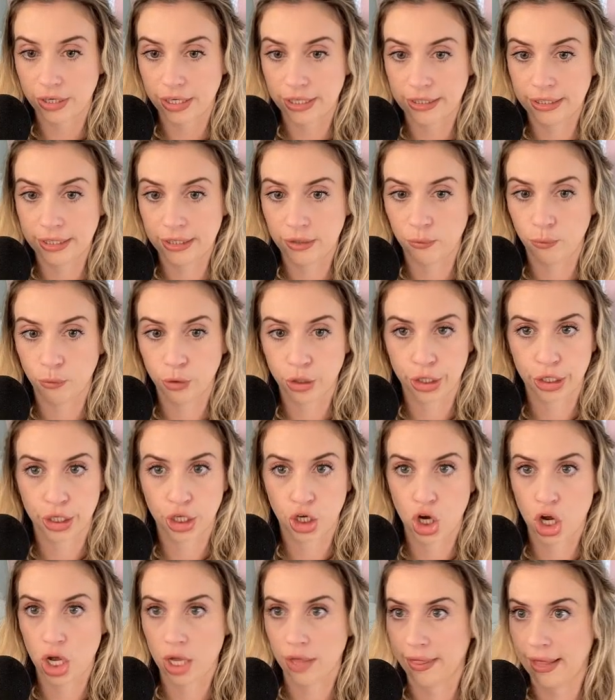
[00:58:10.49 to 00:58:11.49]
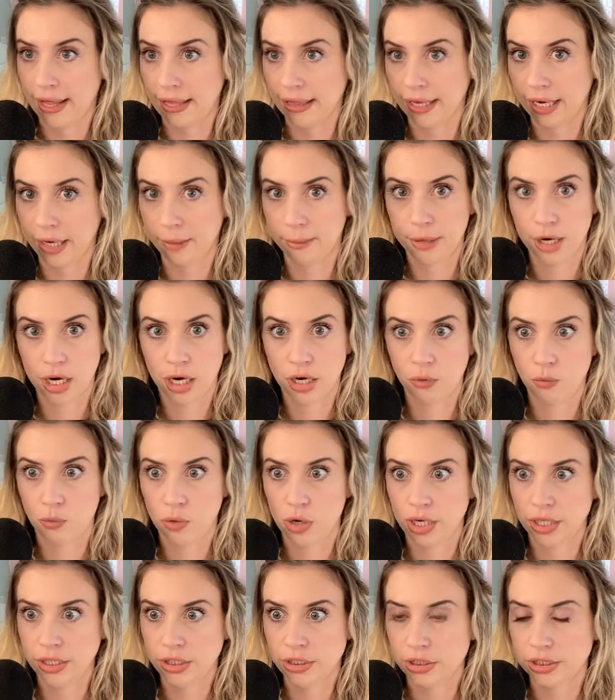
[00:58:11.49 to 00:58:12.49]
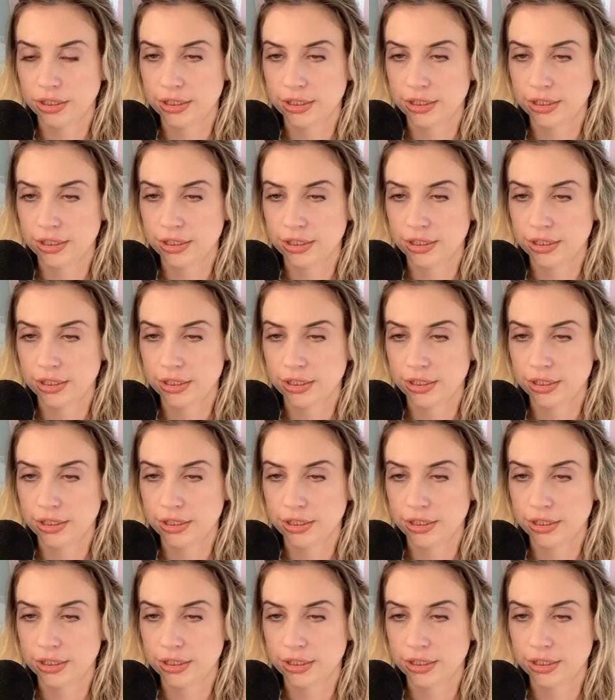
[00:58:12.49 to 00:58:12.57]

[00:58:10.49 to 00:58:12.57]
and then we're going to call that part 1,